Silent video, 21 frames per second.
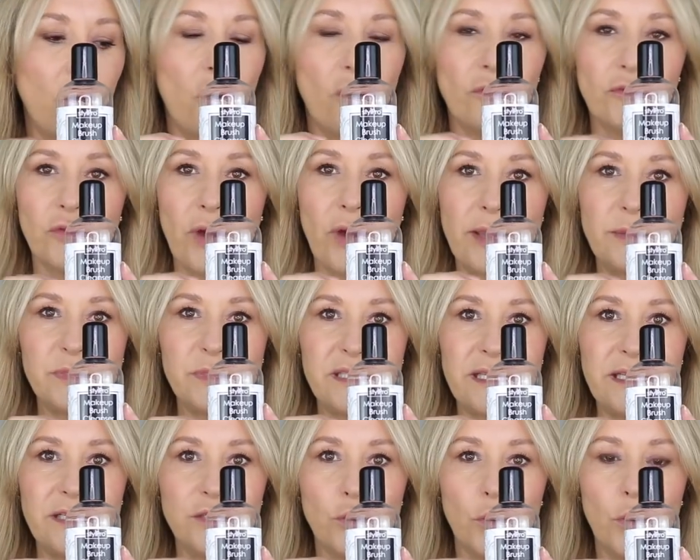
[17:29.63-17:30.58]
of
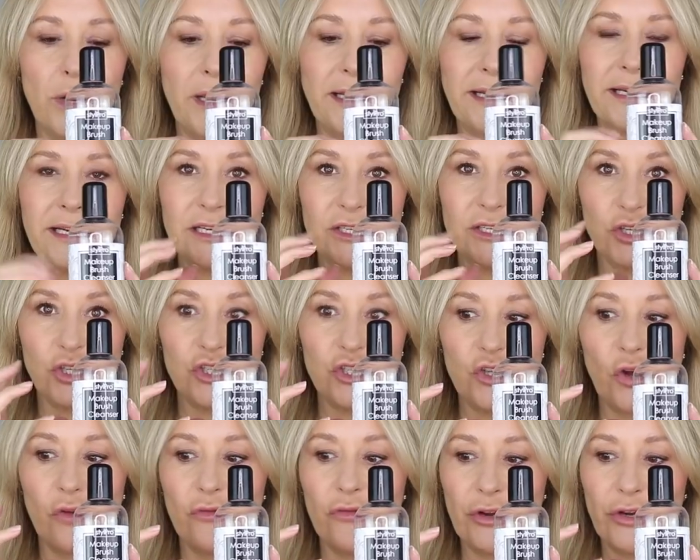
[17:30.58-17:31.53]
grapeseed oil in it to
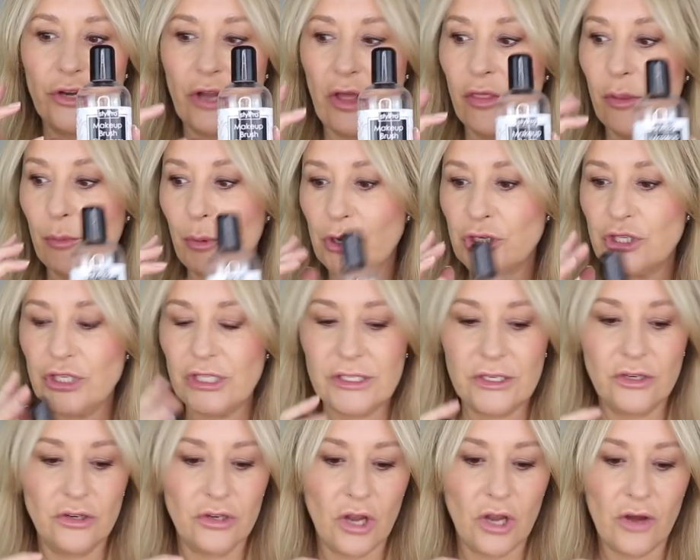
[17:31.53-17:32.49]
soften the brushes
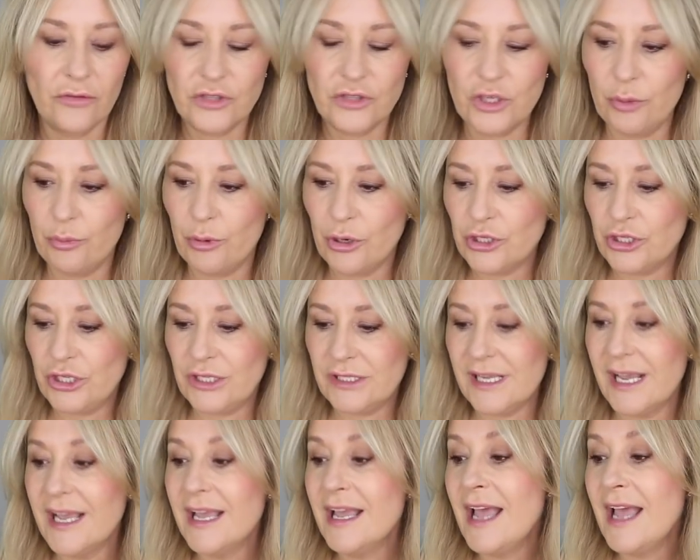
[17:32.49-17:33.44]
and look after your brushes.